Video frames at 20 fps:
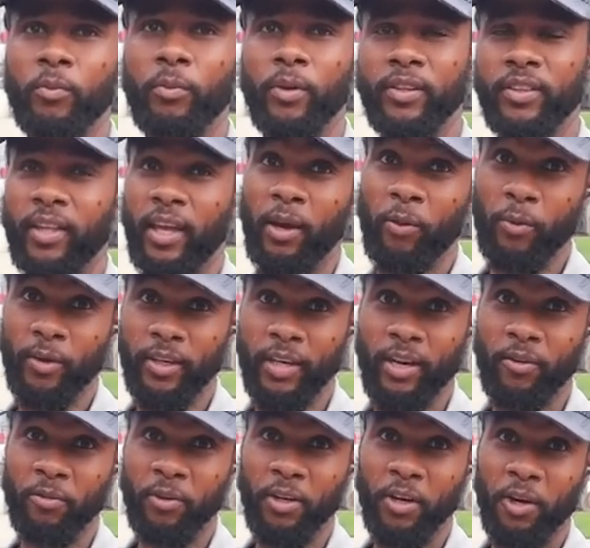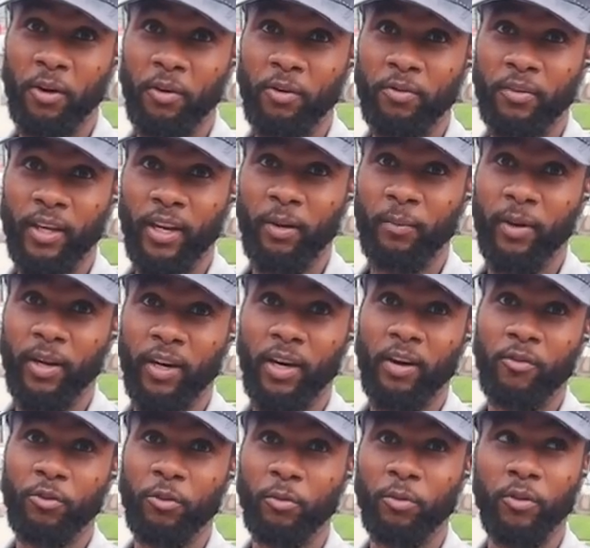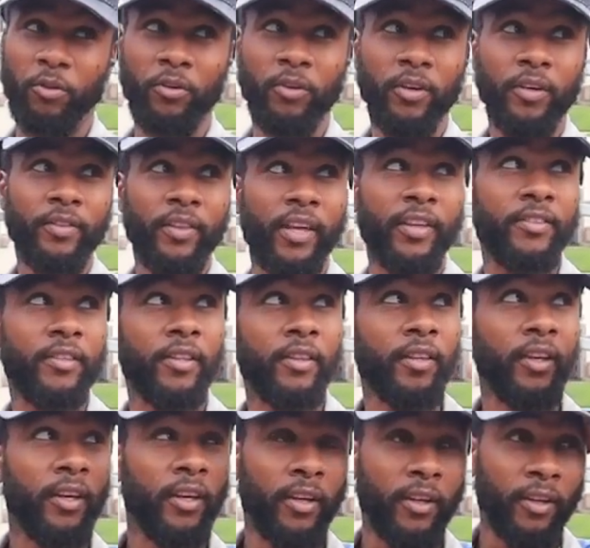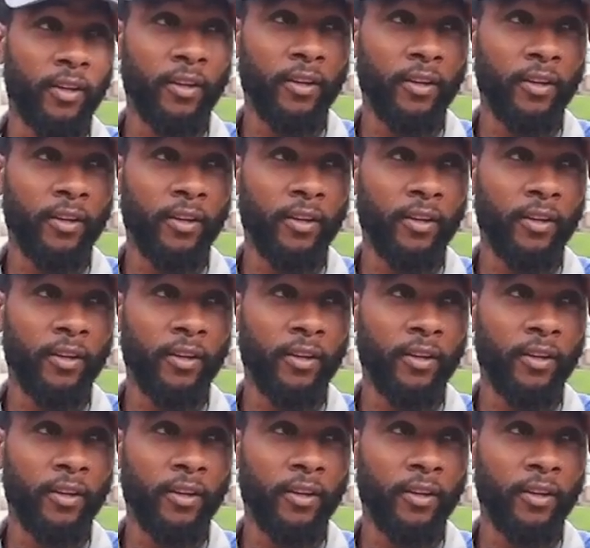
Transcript: but they would never know that I'm uncomfortable. That's the thing.